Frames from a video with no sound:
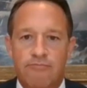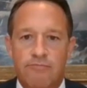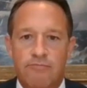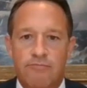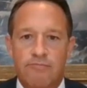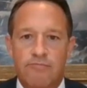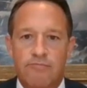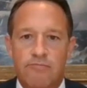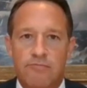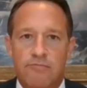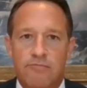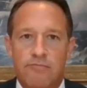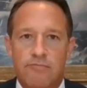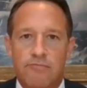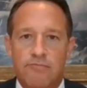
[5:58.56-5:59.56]

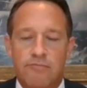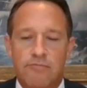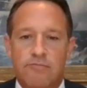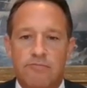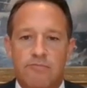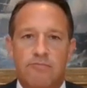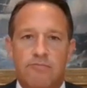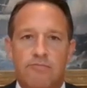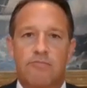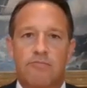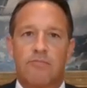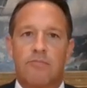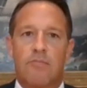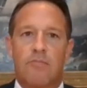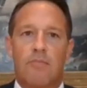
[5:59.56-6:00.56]

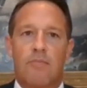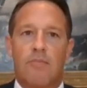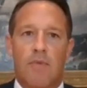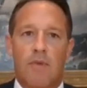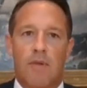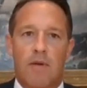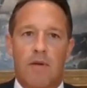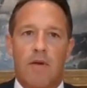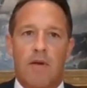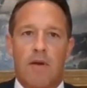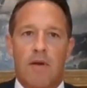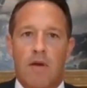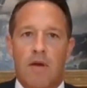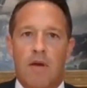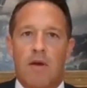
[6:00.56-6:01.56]

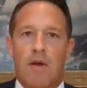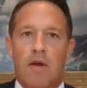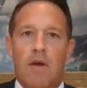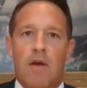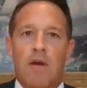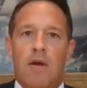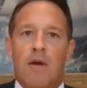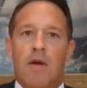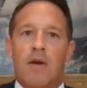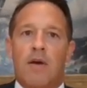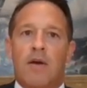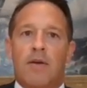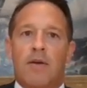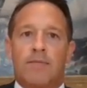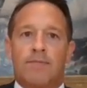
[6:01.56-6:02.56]

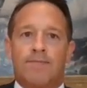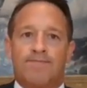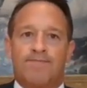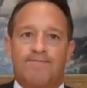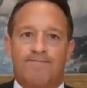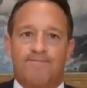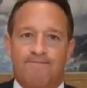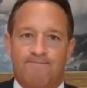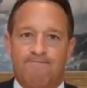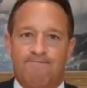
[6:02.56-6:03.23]
The person shown says nothing.